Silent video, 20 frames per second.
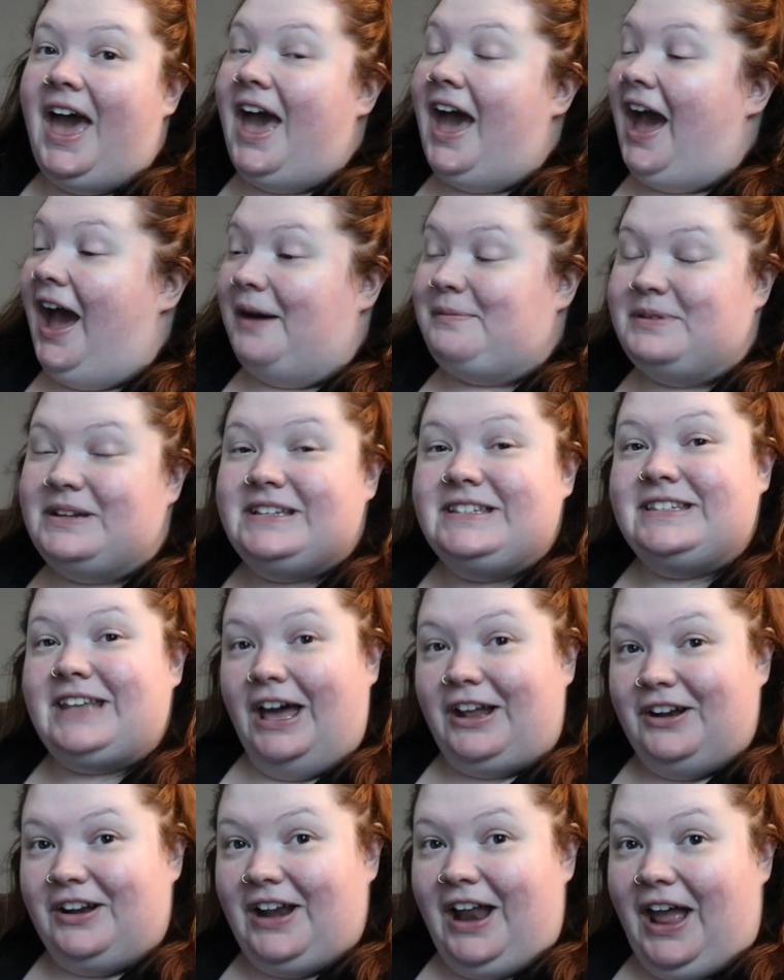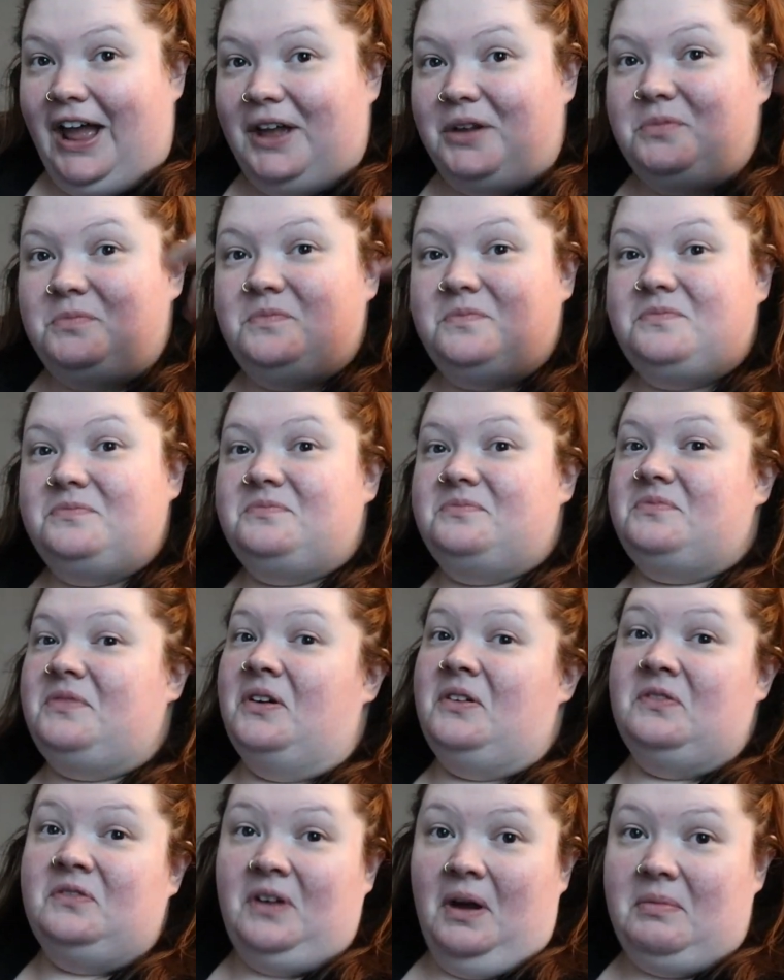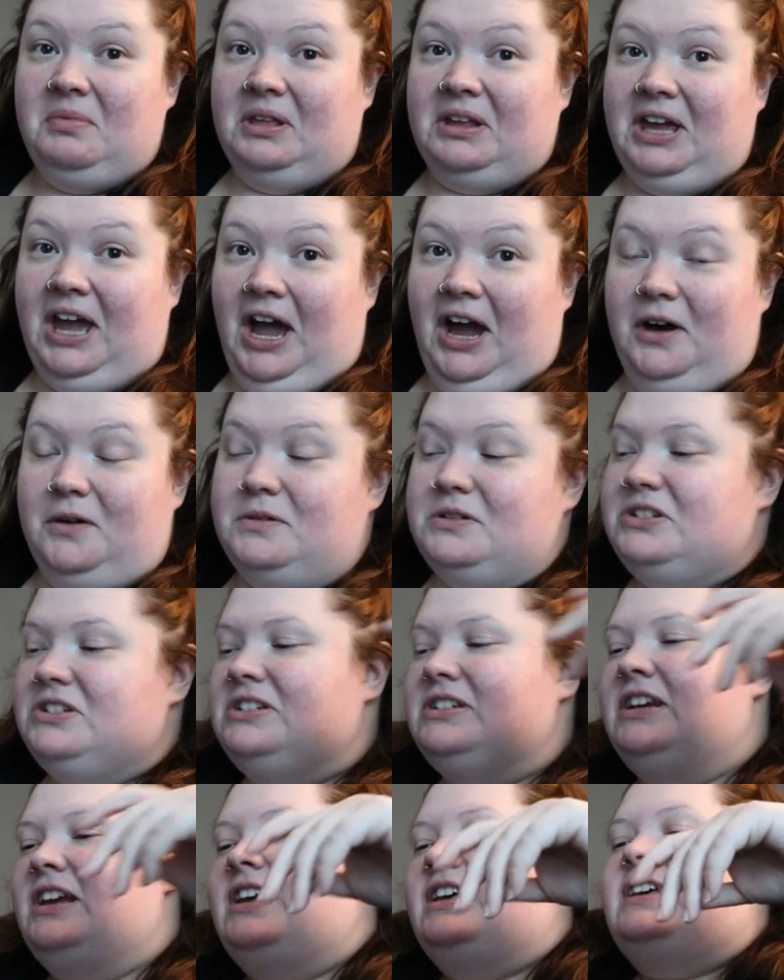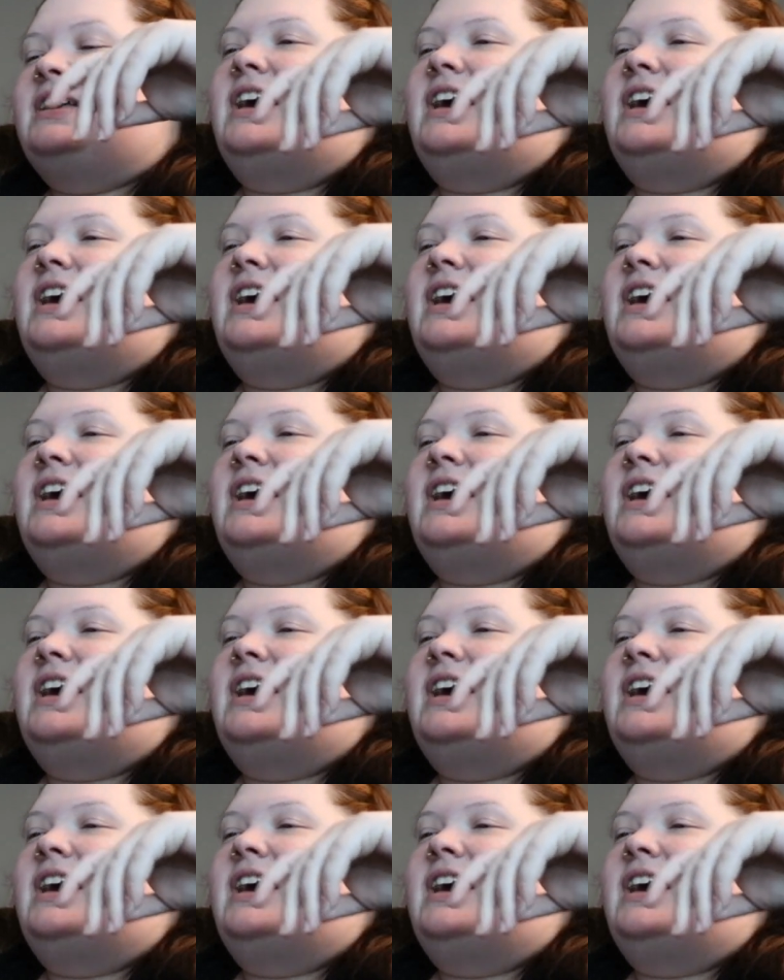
Happy Saturday from the couch.